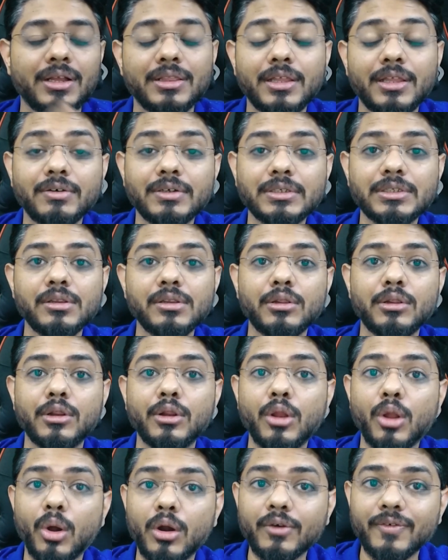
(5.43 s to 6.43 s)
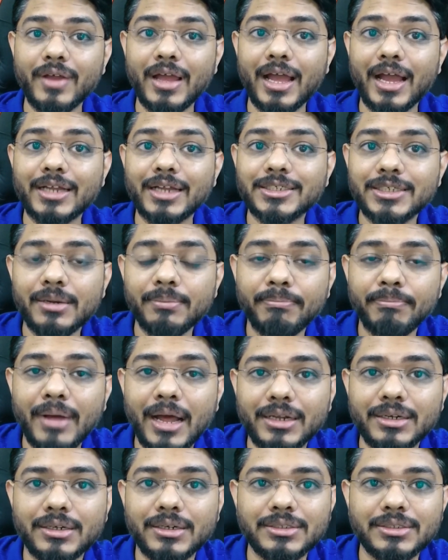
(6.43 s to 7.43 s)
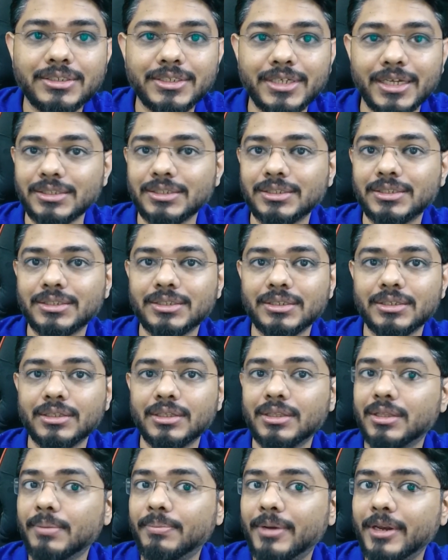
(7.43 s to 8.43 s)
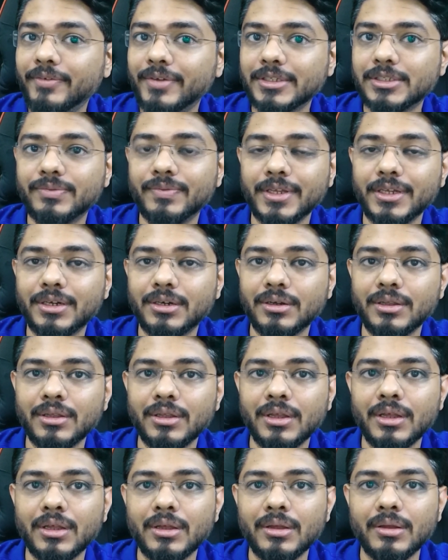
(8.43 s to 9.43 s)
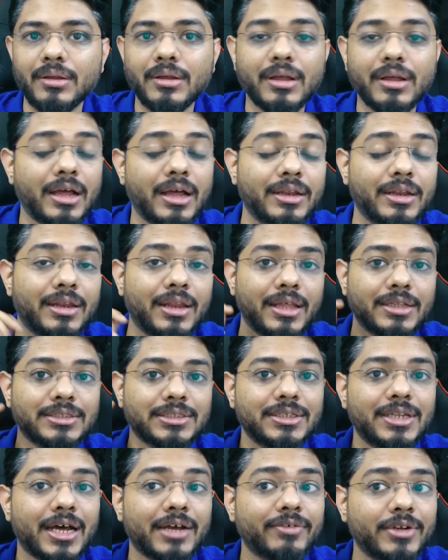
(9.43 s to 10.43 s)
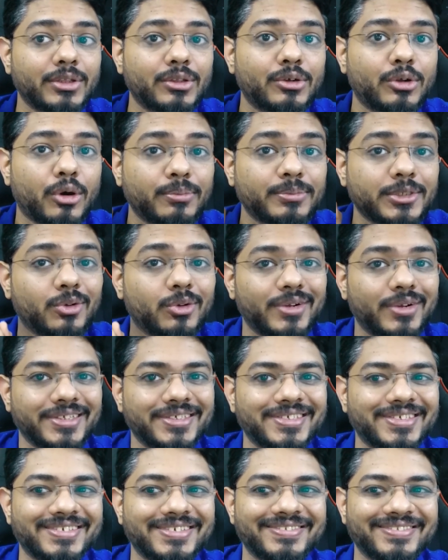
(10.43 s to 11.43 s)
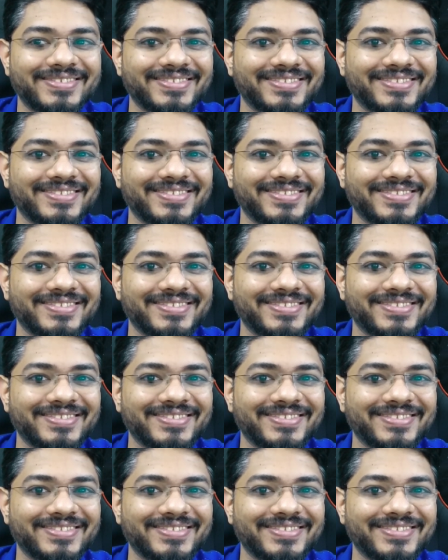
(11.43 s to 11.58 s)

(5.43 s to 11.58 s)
There was a lot of action packed chess the previous week, and let's dive into the top stories.